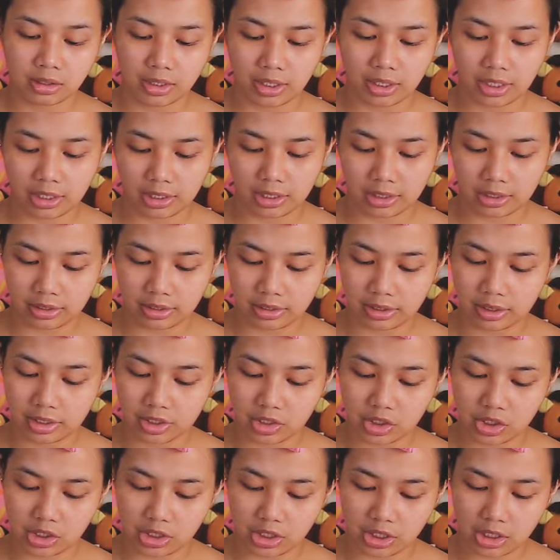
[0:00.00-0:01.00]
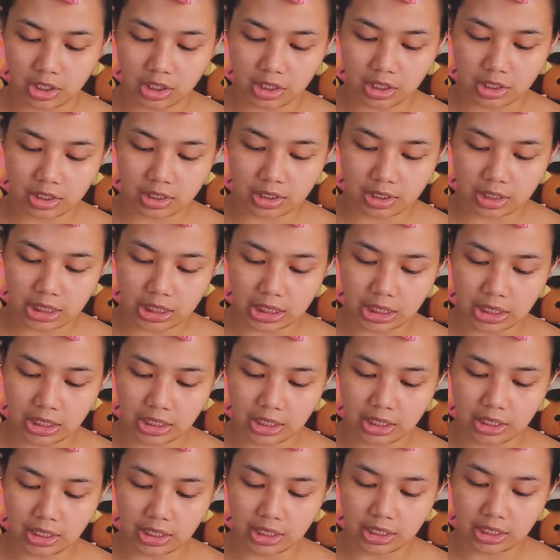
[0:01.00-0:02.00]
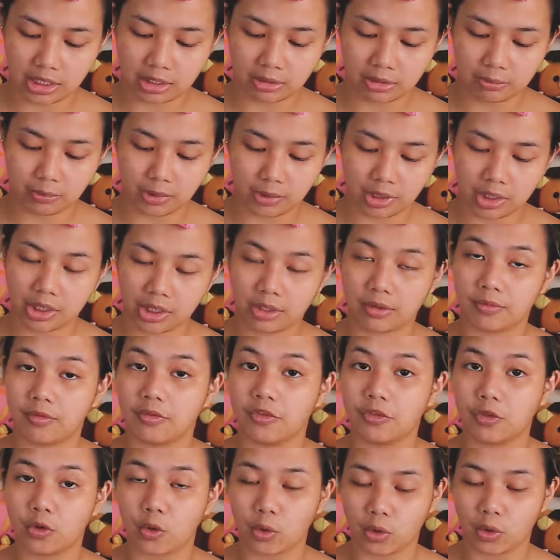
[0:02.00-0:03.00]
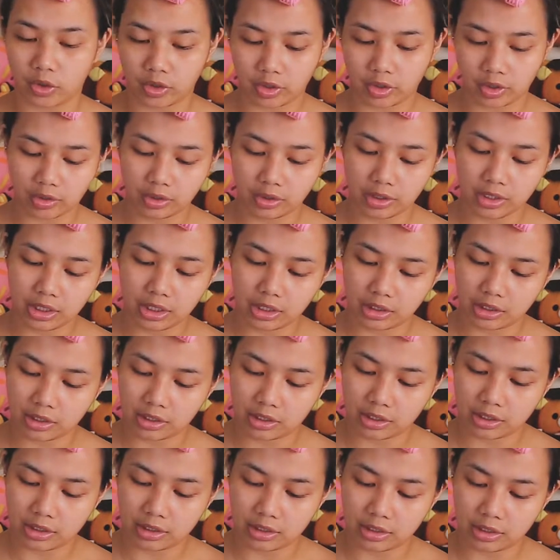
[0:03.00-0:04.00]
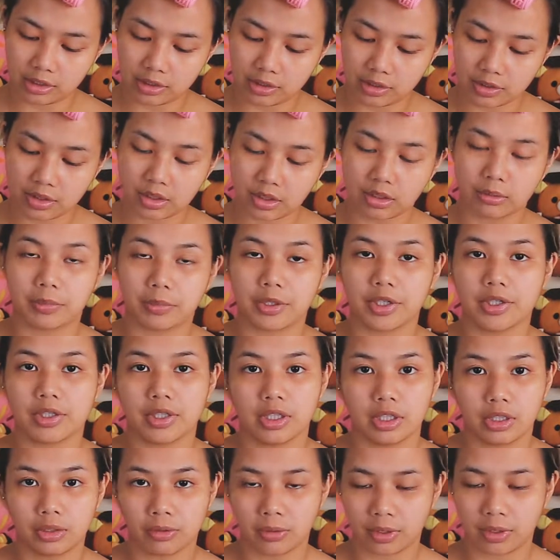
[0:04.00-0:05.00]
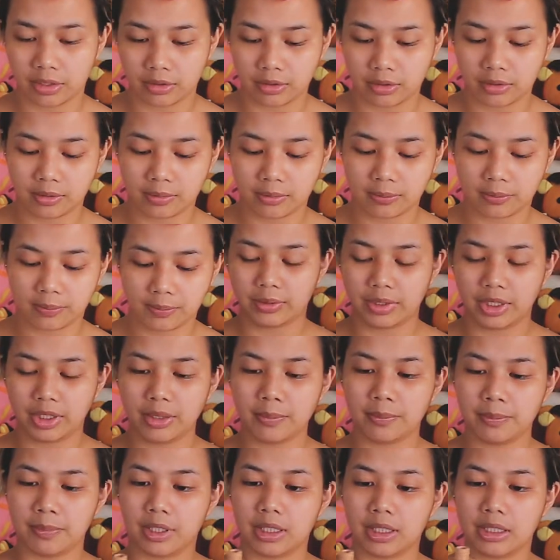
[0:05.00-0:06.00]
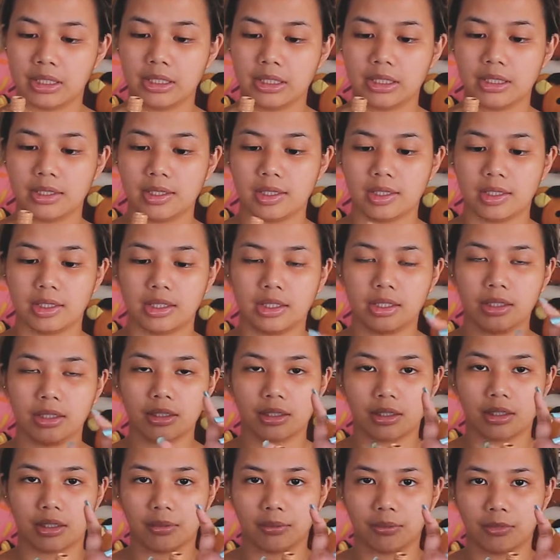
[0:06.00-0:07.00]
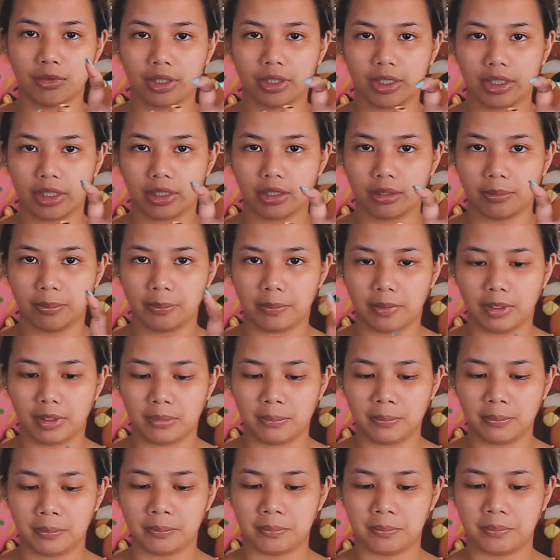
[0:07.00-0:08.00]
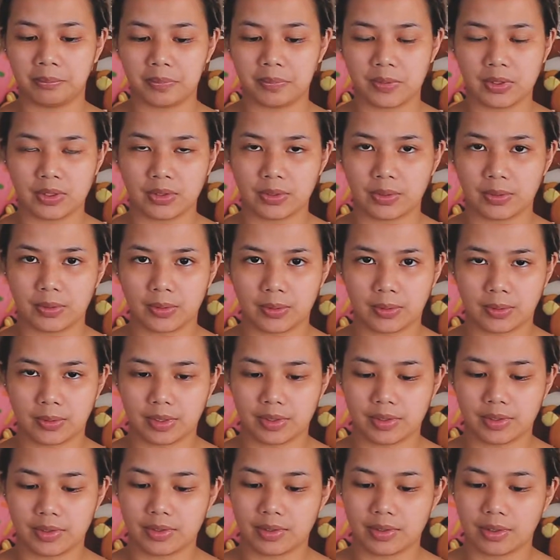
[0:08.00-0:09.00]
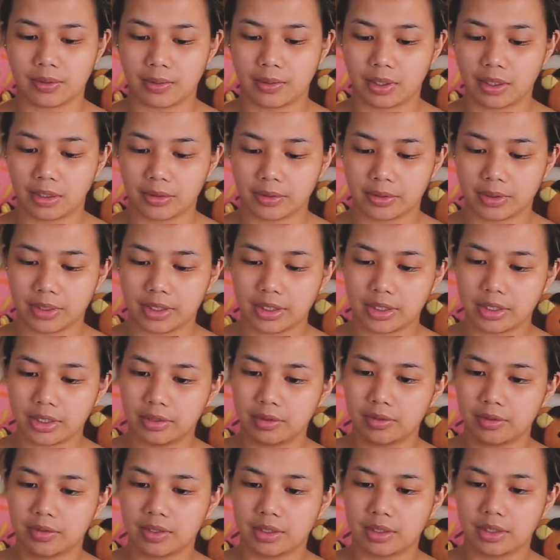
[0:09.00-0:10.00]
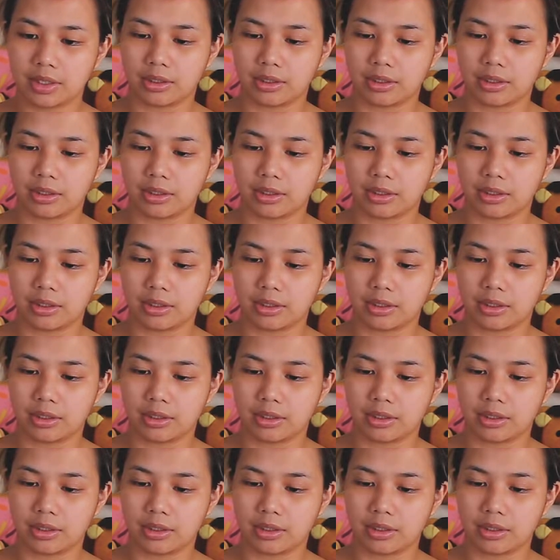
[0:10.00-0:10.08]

And this shade is in medium 4. It's called Barcelona. When I bought this, it didn't come with like the pump. So it's so awkward when I use it.